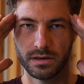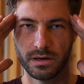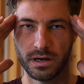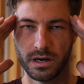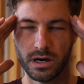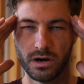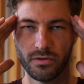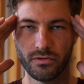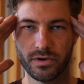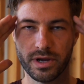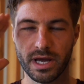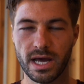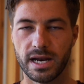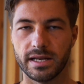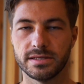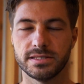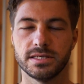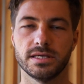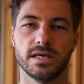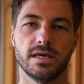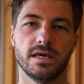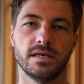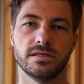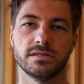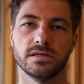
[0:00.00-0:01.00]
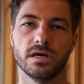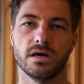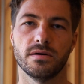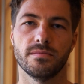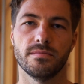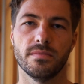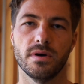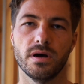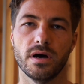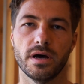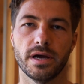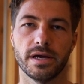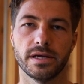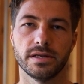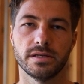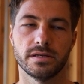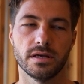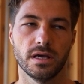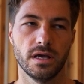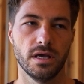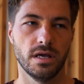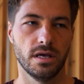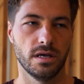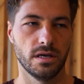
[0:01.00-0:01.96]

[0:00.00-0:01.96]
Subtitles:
our reality is our mind,